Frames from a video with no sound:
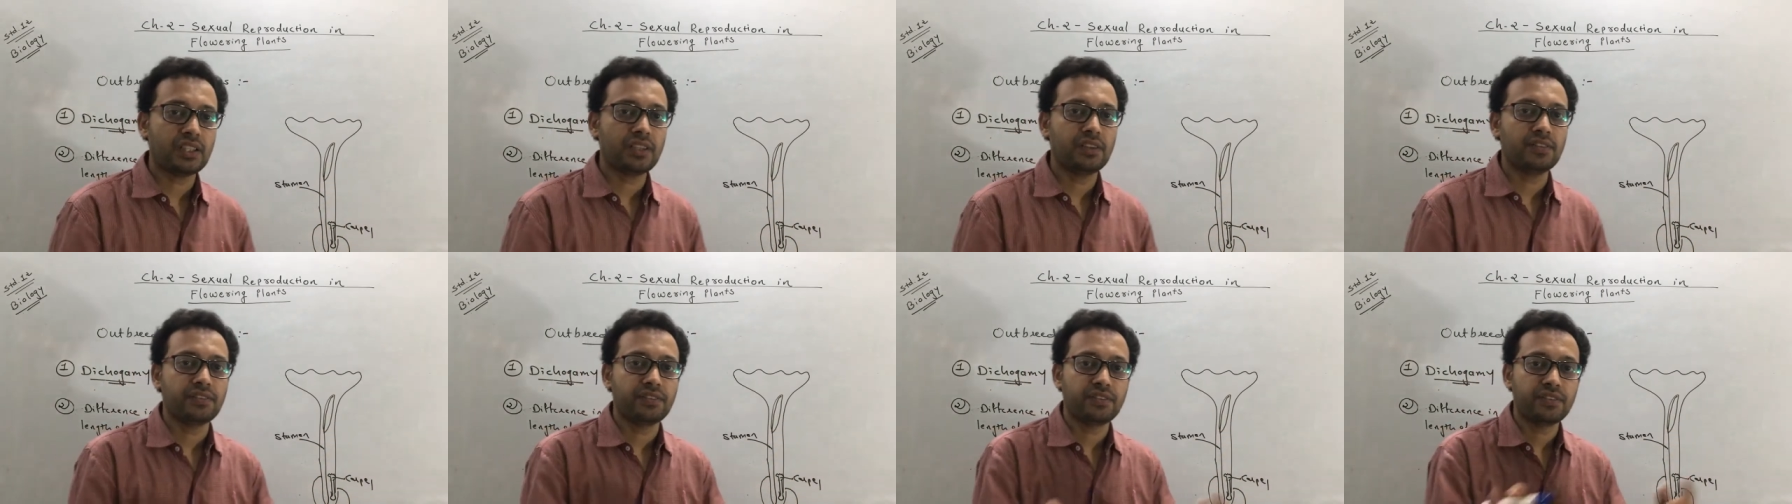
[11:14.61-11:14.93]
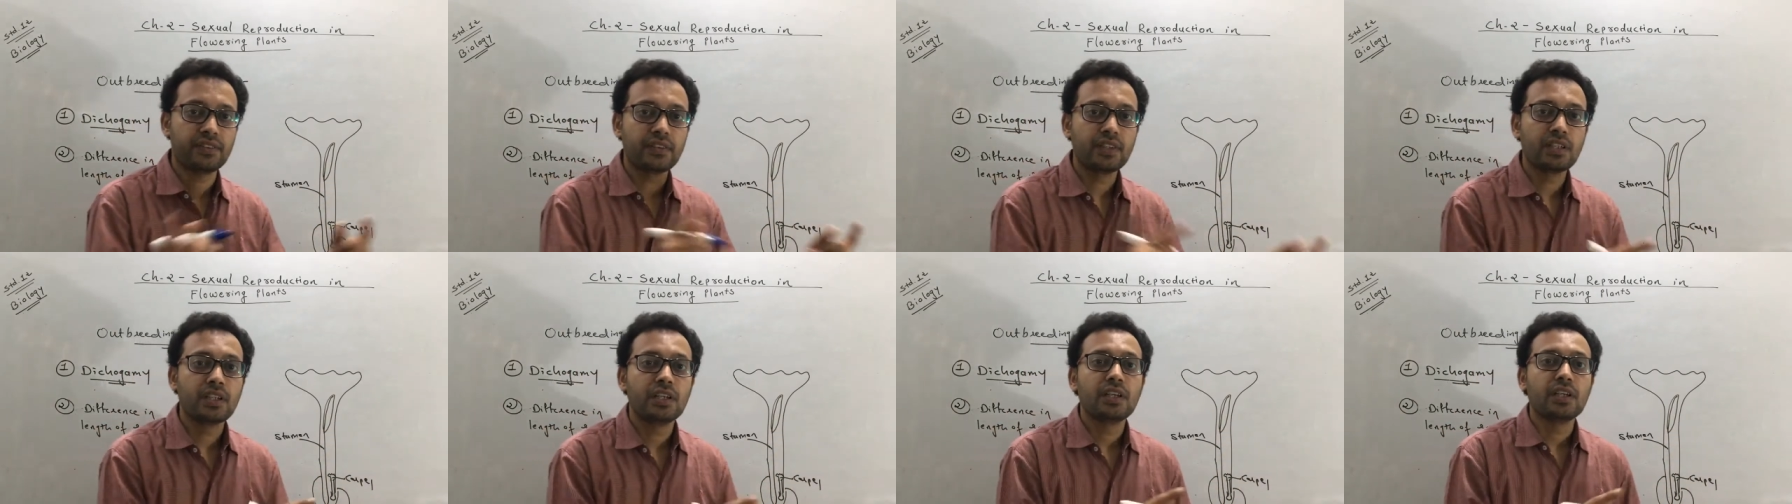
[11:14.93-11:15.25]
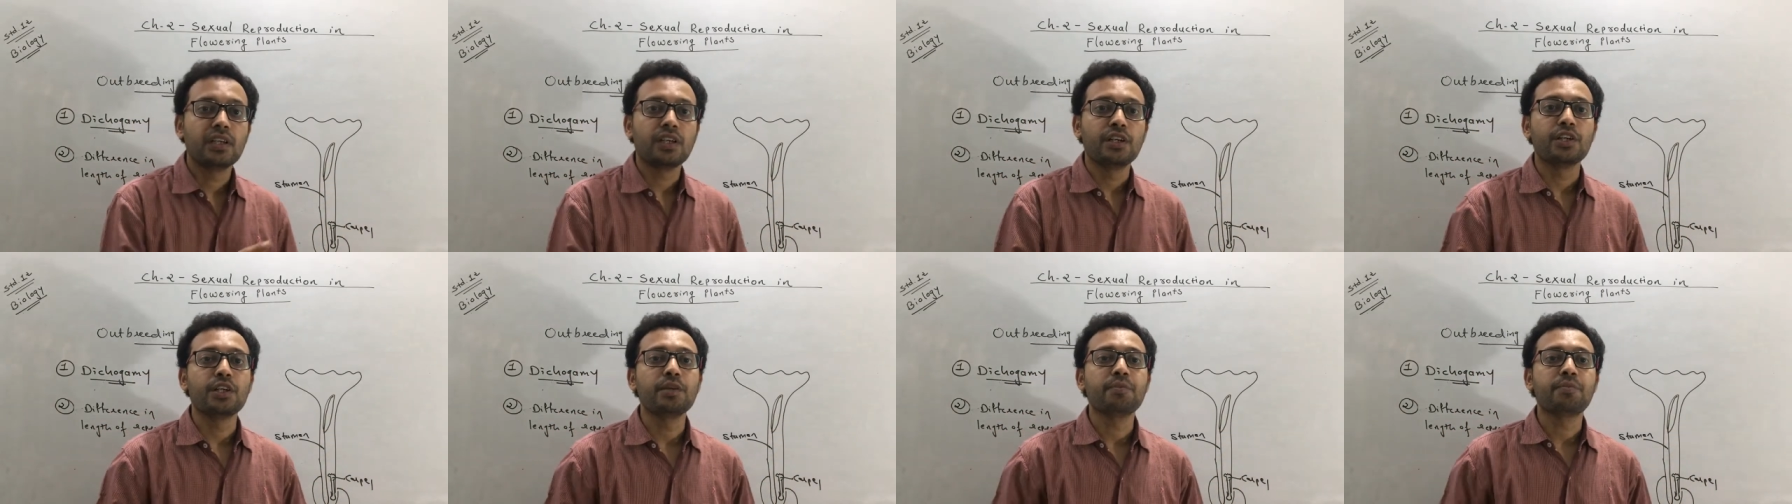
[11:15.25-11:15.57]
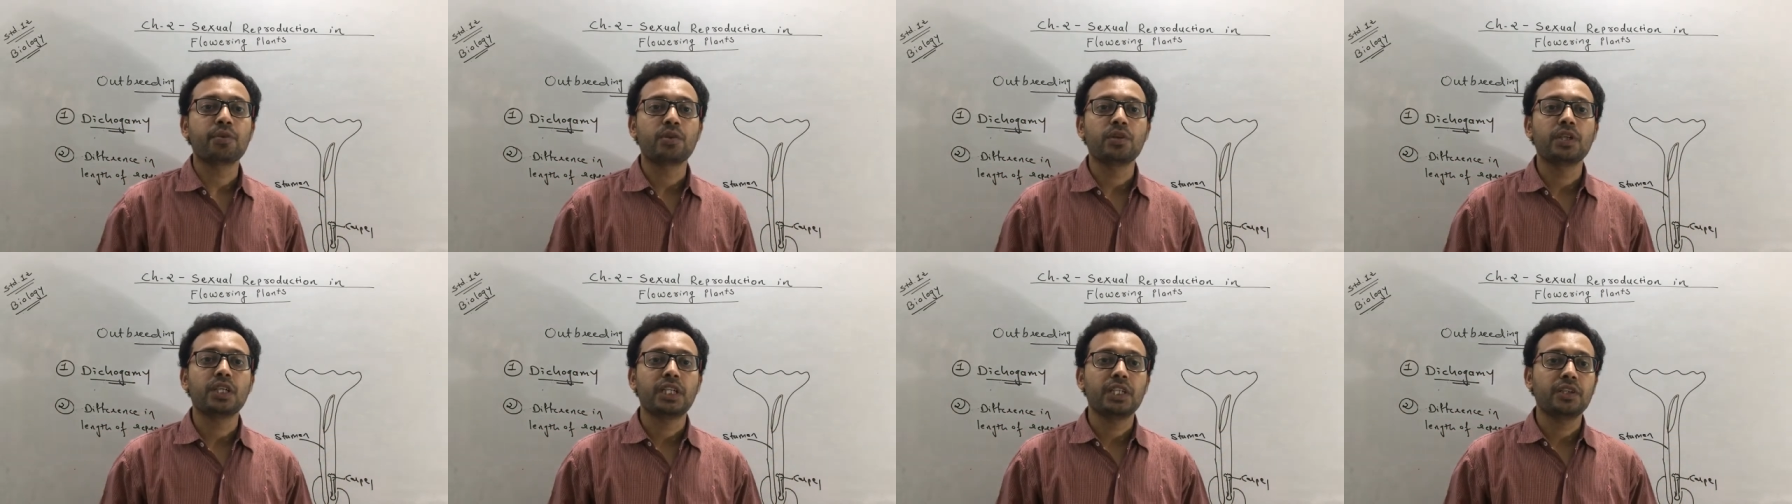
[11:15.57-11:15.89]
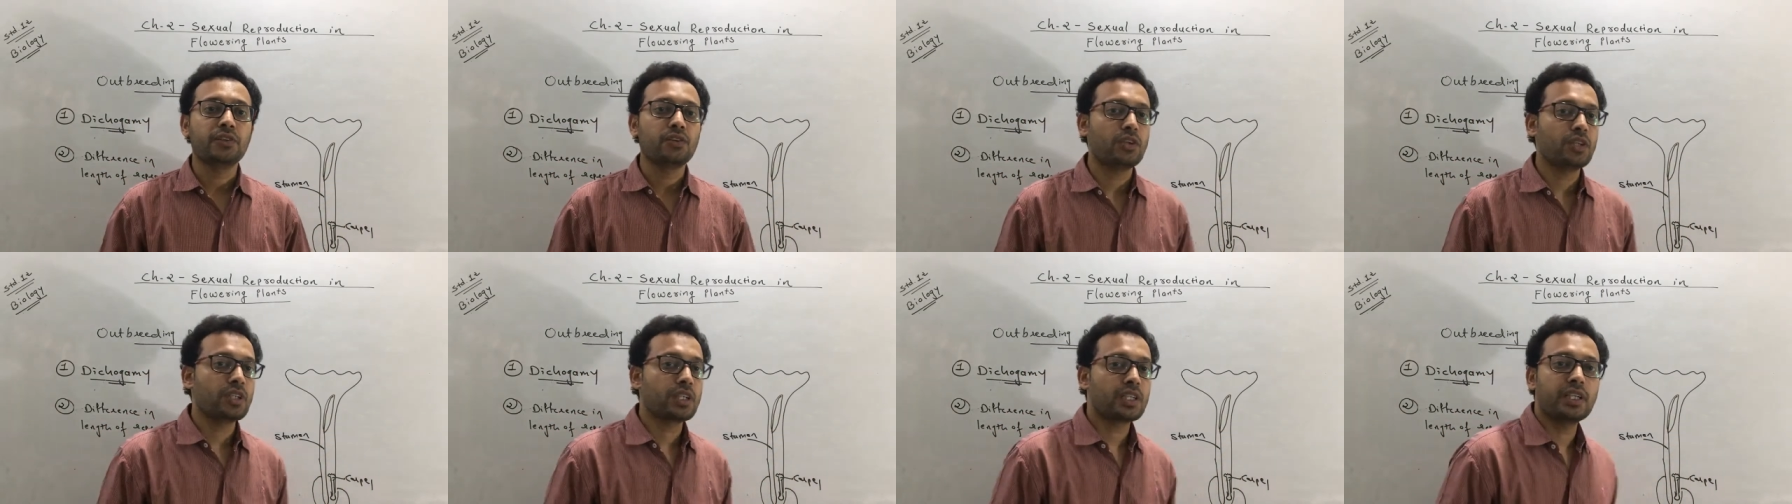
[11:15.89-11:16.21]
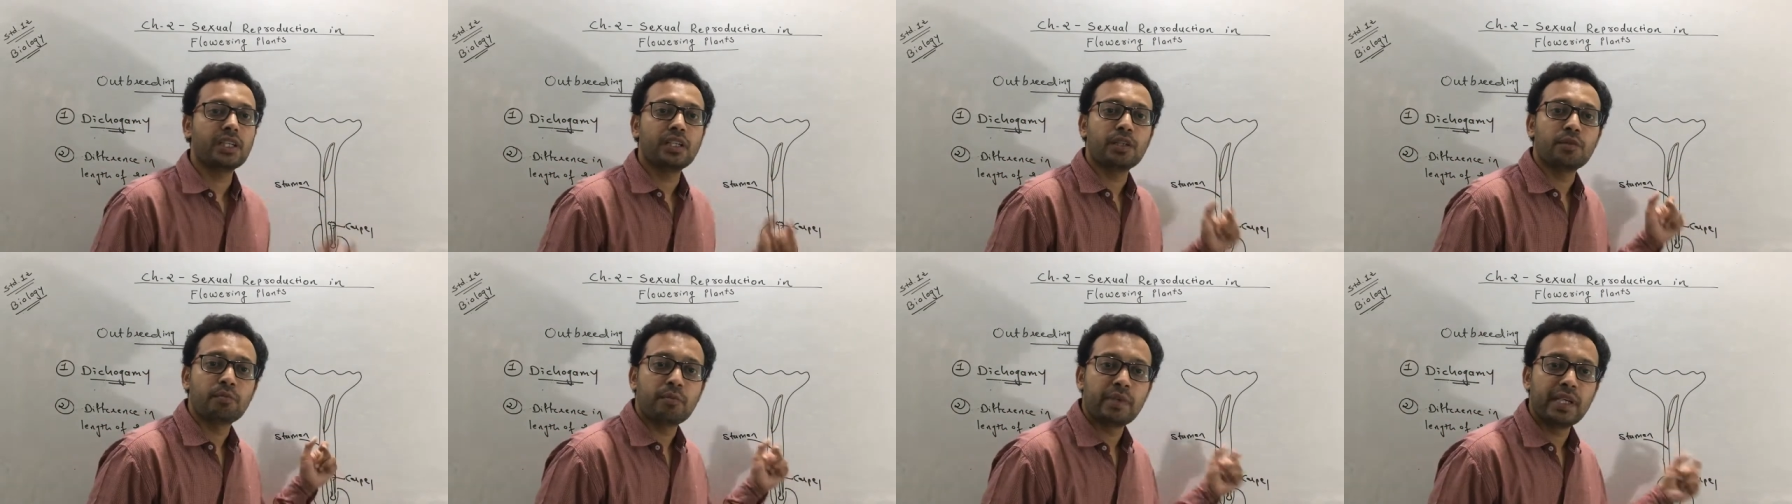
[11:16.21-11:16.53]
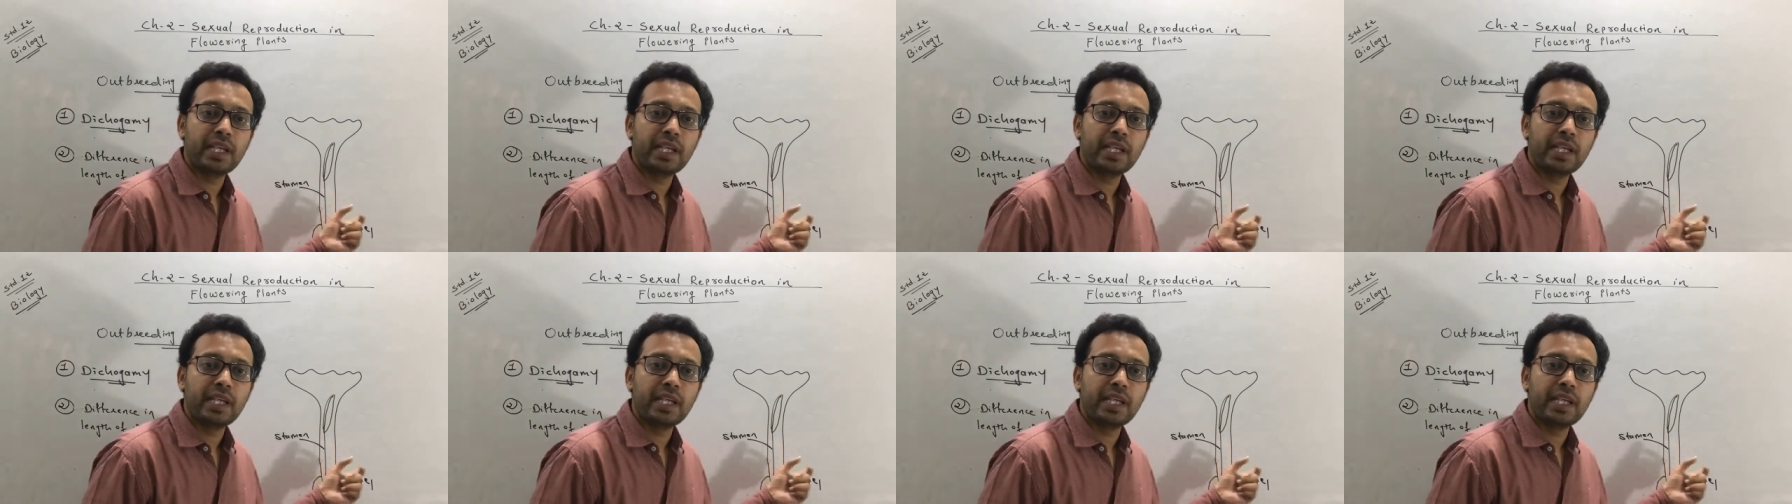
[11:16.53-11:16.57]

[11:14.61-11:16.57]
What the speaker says: of reproductive organ,